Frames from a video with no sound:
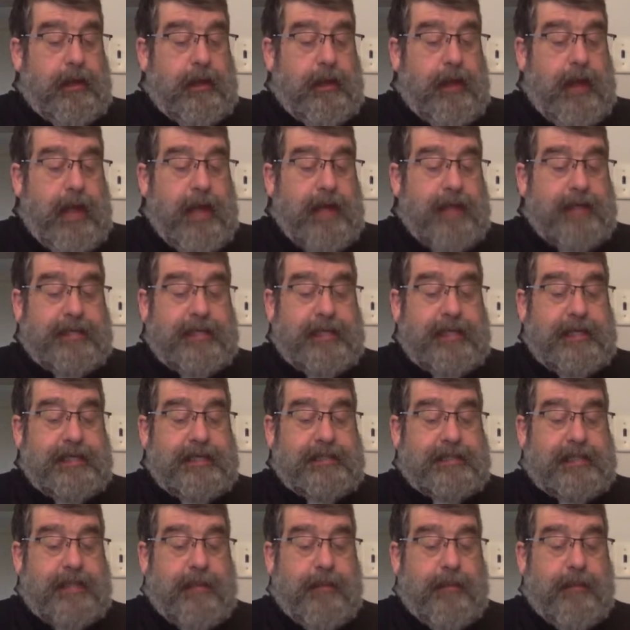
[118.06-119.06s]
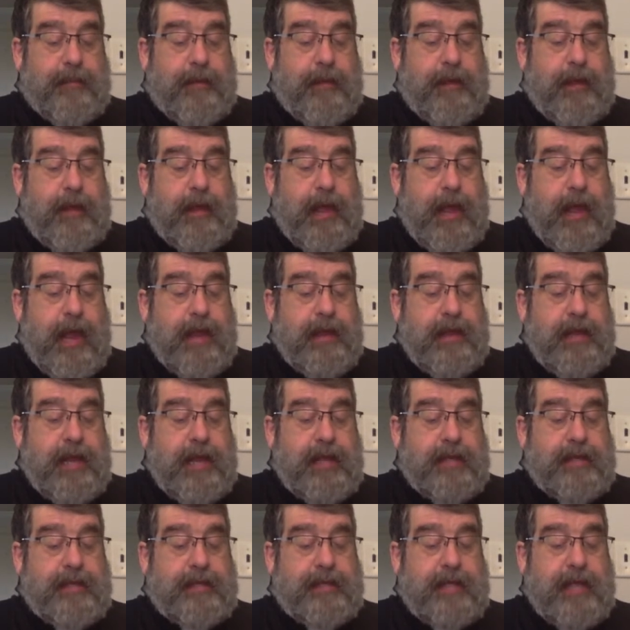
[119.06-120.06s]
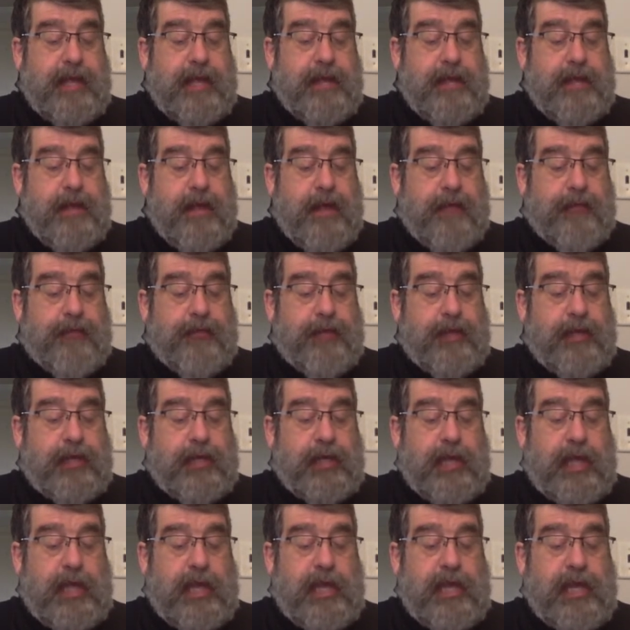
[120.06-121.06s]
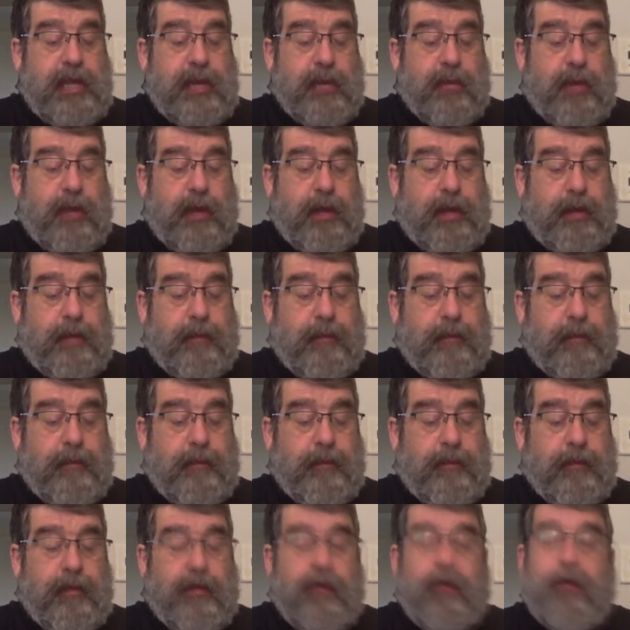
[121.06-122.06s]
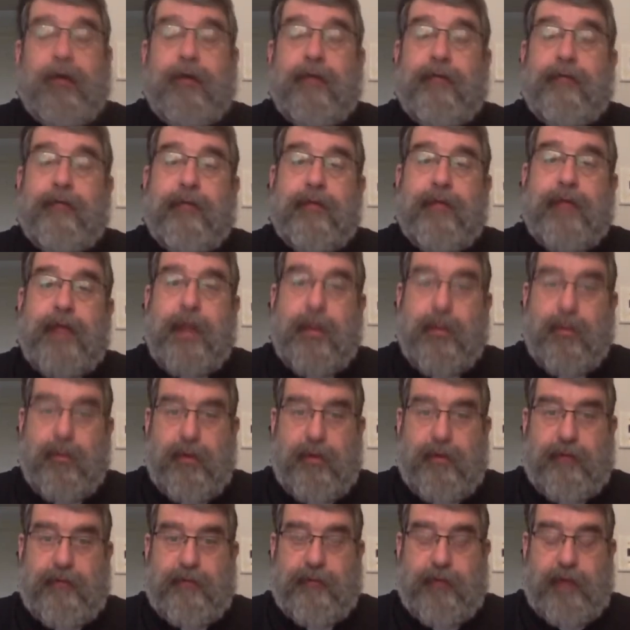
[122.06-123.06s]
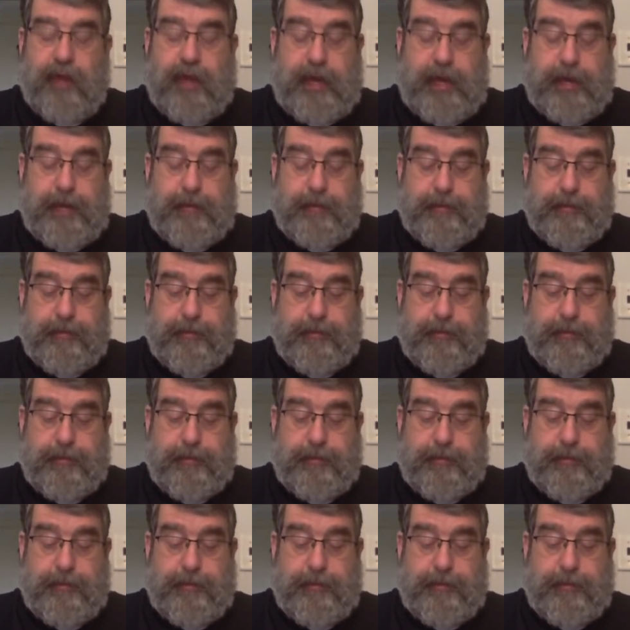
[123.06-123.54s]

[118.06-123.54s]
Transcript: had seized them, and they said nothing to anyone, for they were afraid.